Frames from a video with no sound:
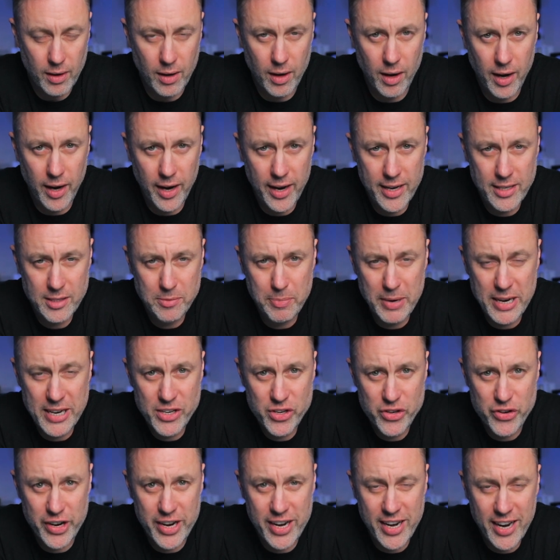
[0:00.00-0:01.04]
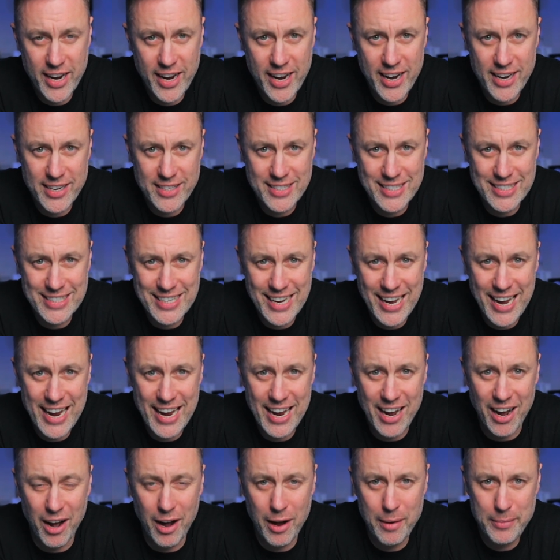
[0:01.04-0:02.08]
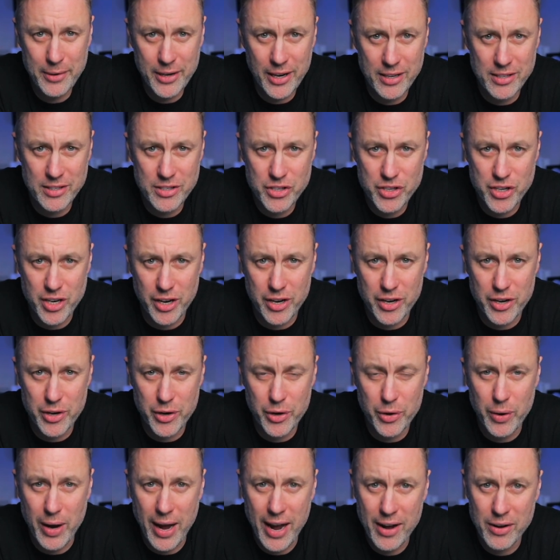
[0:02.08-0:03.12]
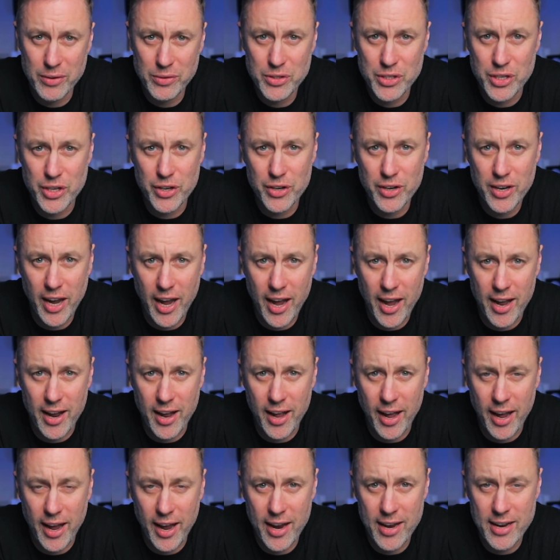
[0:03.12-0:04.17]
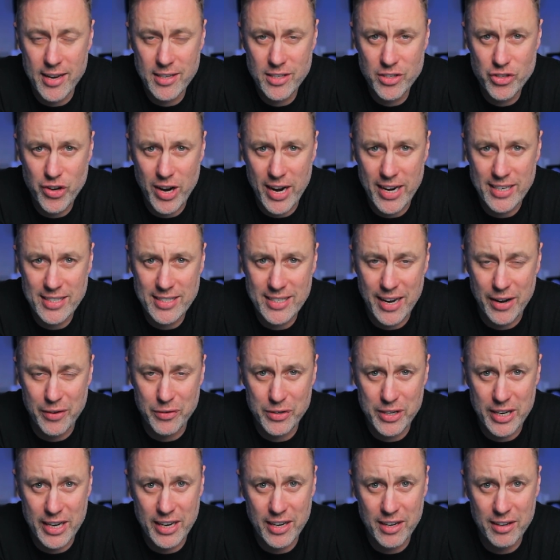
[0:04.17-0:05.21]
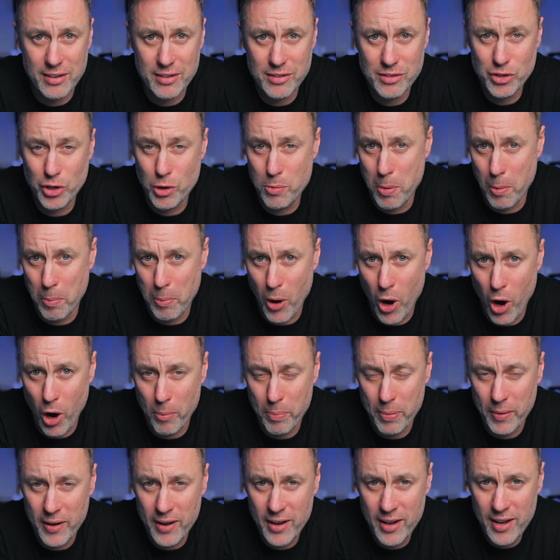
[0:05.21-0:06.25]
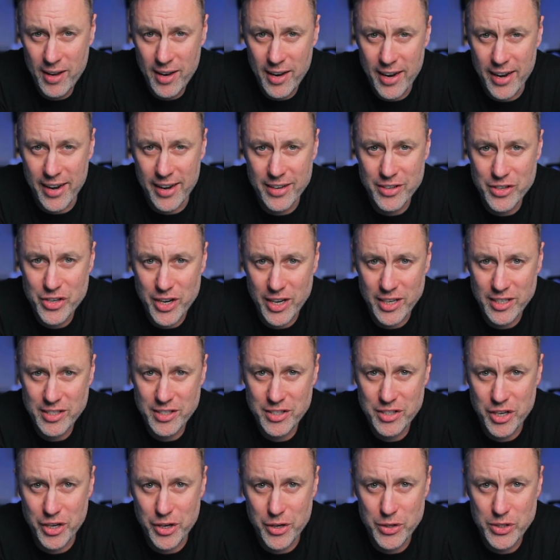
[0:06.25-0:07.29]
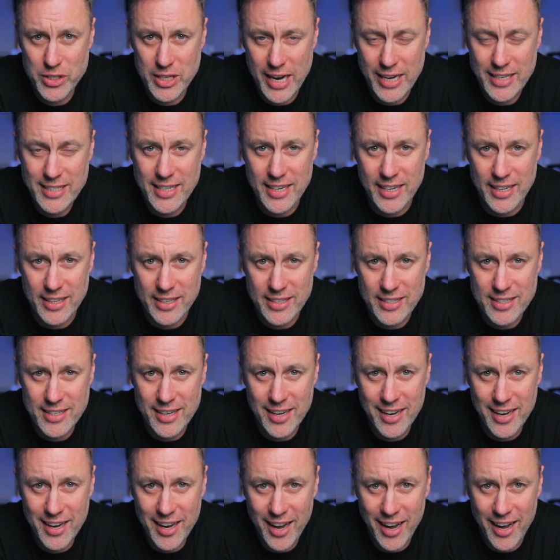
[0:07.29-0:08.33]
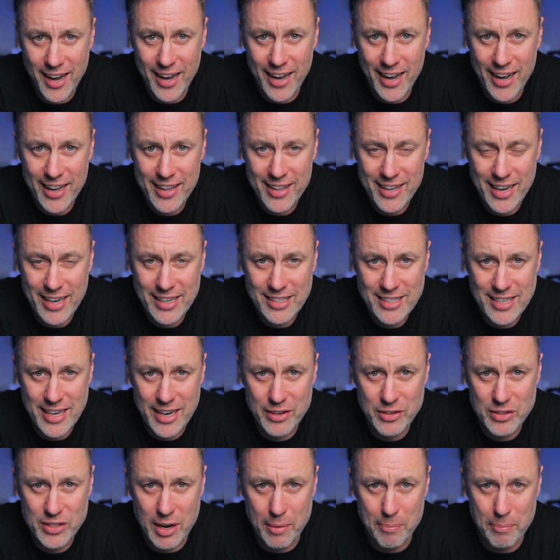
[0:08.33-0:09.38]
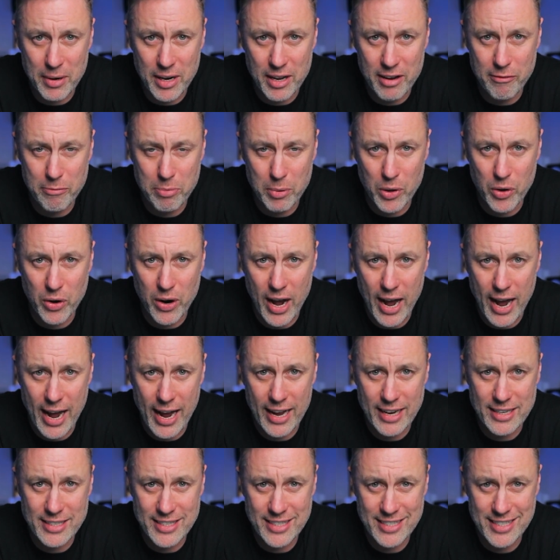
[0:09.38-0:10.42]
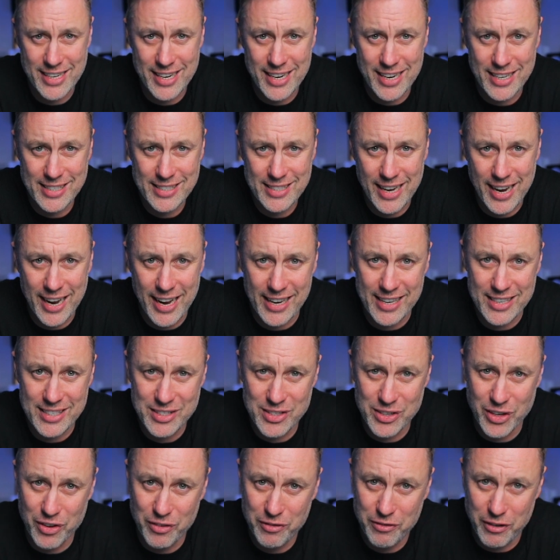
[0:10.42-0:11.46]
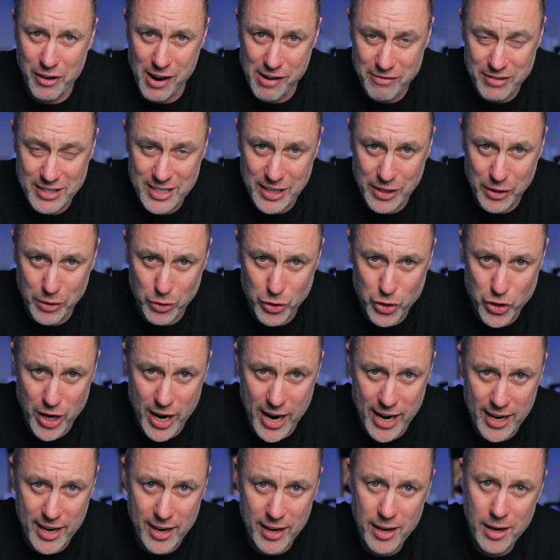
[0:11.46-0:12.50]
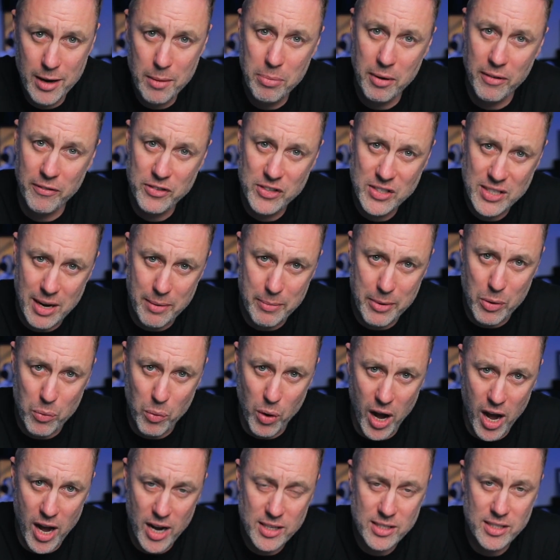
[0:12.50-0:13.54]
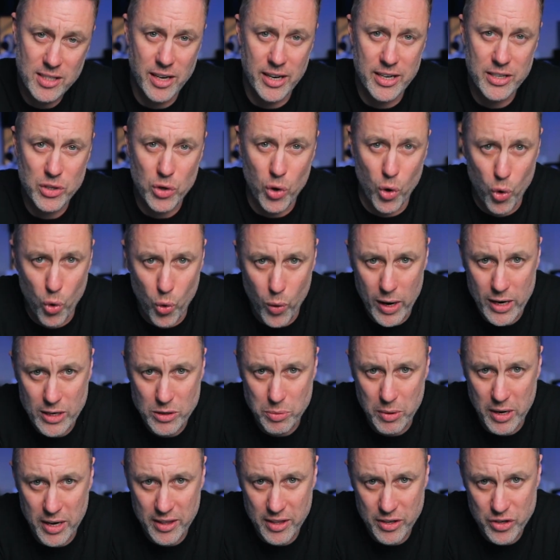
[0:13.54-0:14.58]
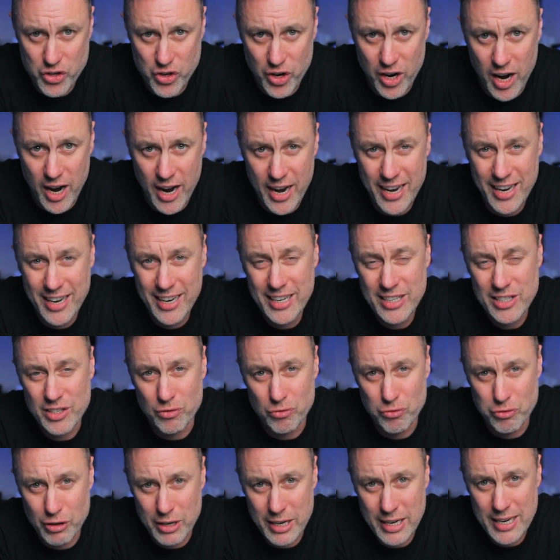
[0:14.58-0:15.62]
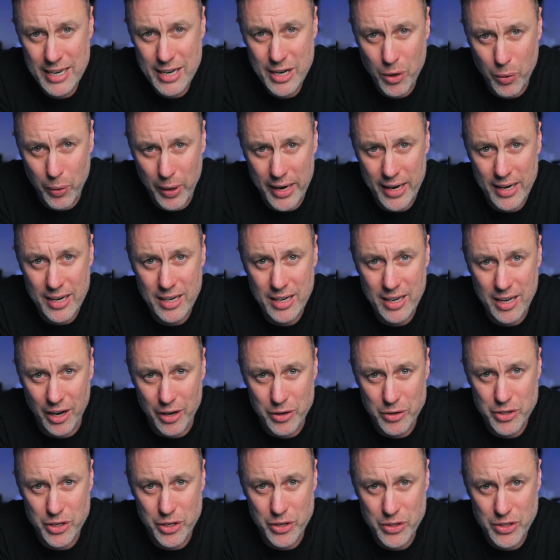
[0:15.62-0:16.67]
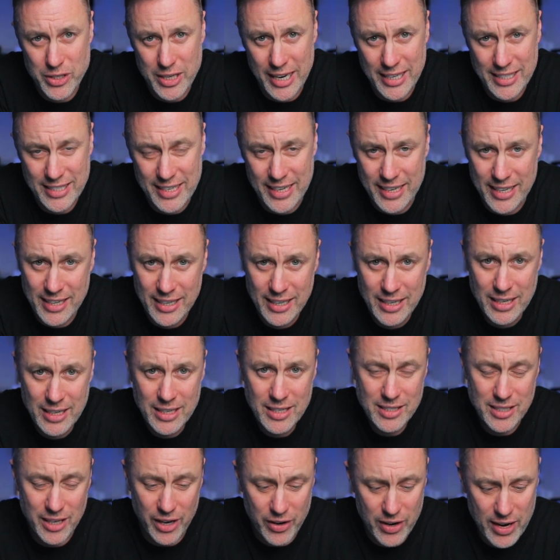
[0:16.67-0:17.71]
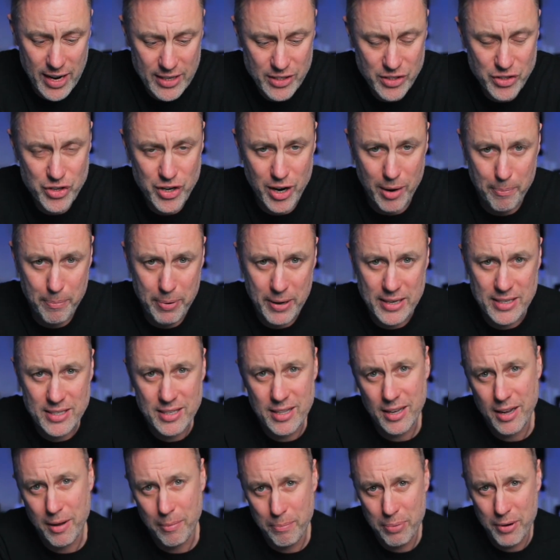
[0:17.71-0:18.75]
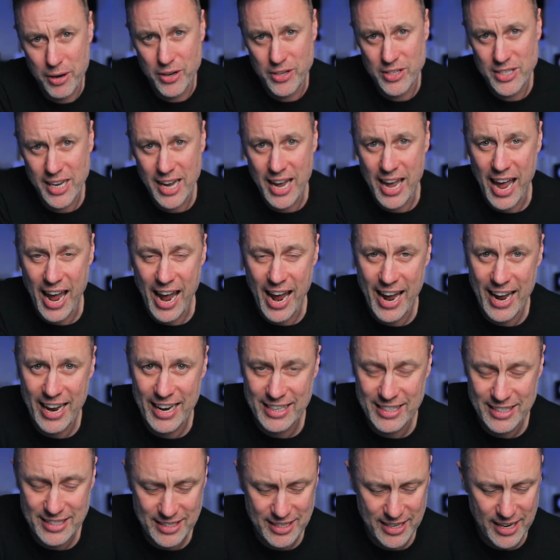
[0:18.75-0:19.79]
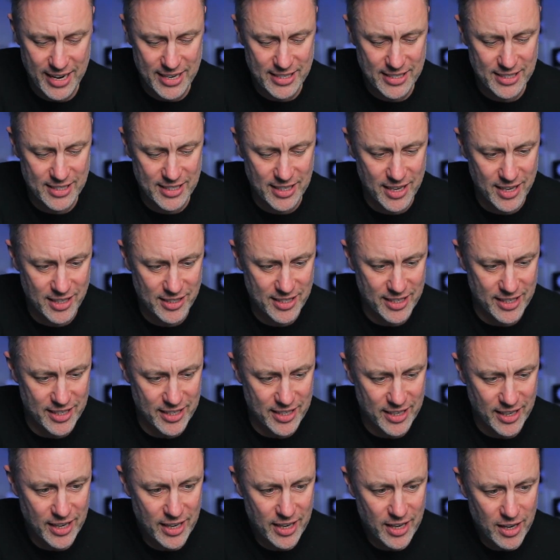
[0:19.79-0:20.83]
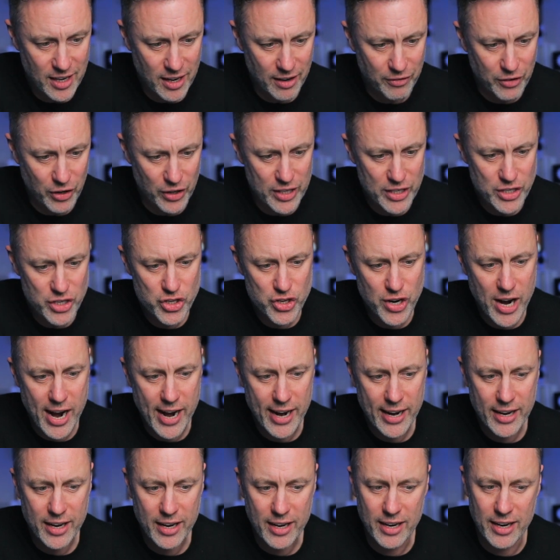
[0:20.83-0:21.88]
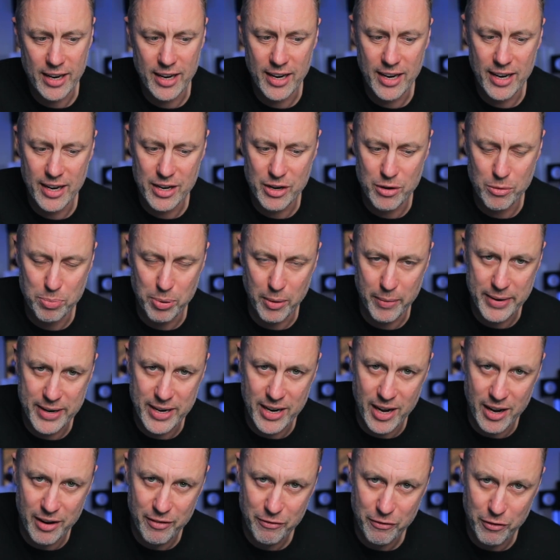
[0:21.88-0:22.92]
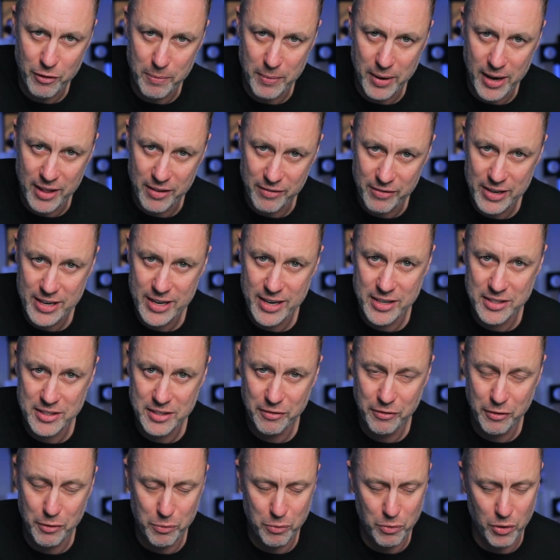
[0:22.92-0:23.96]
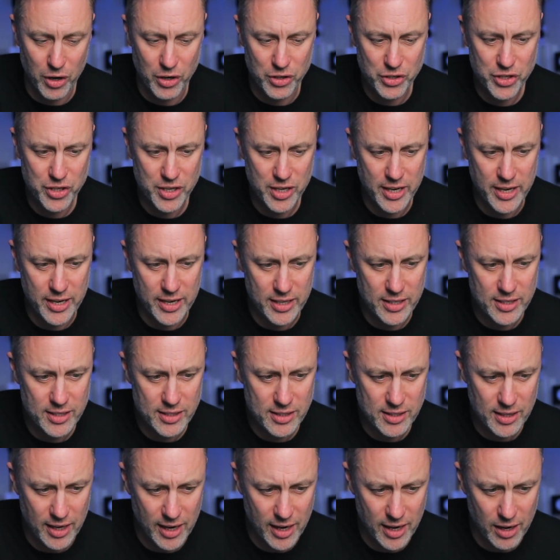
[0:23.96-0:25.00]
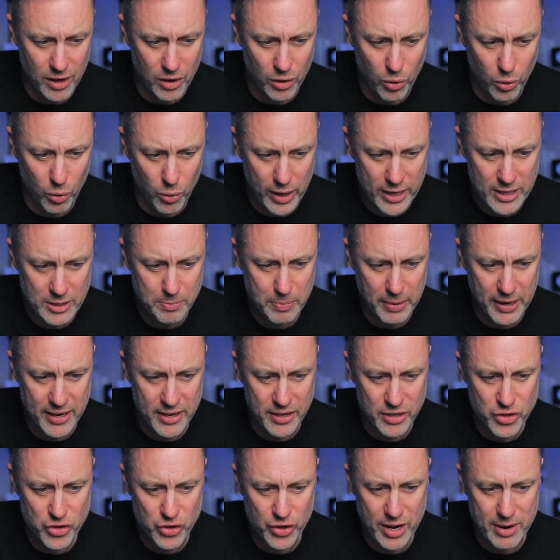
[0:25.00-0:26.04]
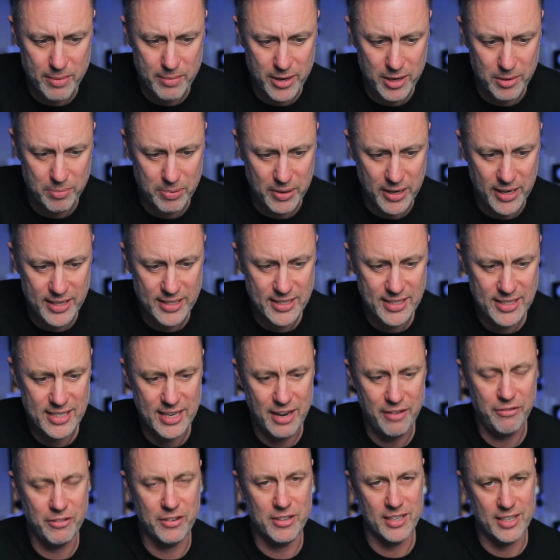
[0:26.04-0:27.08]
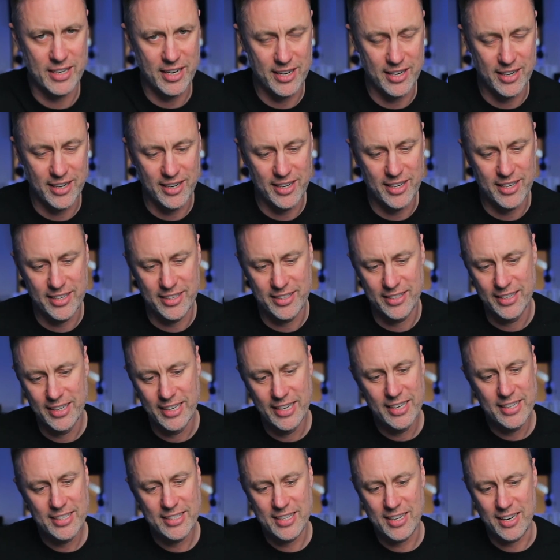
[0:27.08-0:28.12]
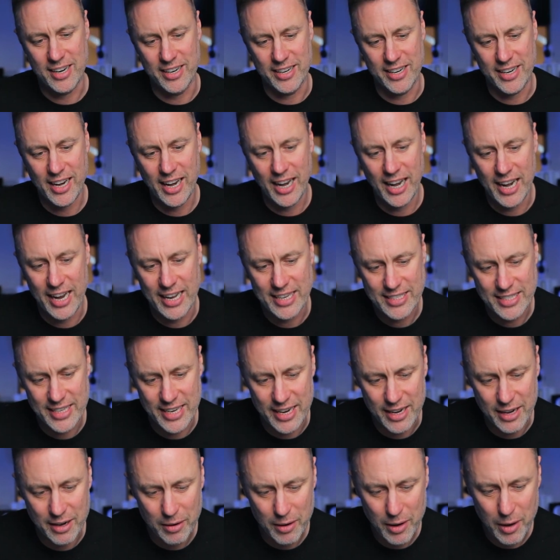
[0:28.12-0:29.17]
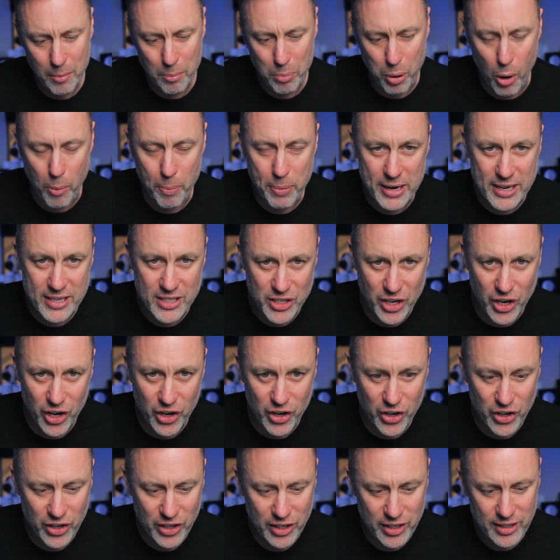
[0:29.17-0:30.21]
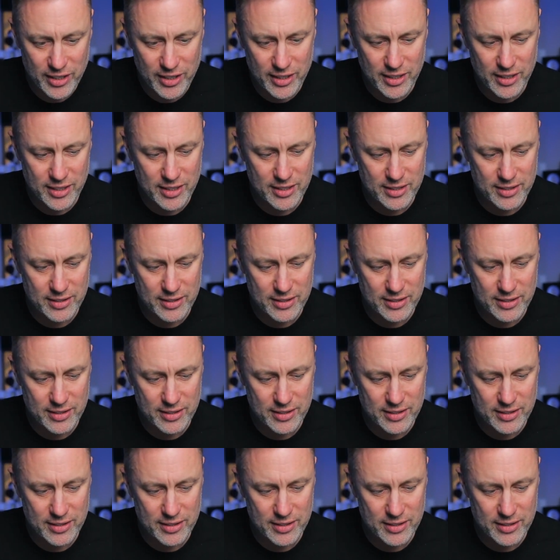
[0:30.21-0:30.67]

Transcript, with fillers: Hi, it's me, Streaky. Today I'm going to show you how to get a track sounding super pop in just two settings. That sounds unbelievable, and yes it is, and it's not for every single track, but for some it works, so it's always worth a try. It's a really quick go-to setting. So let's jump into the computer and get started. I've got this track, you'll probably know it from other videos if you've watched. It's Always Been a Dreamer by Stefan Carlin. It's a kind of classic poppy song. So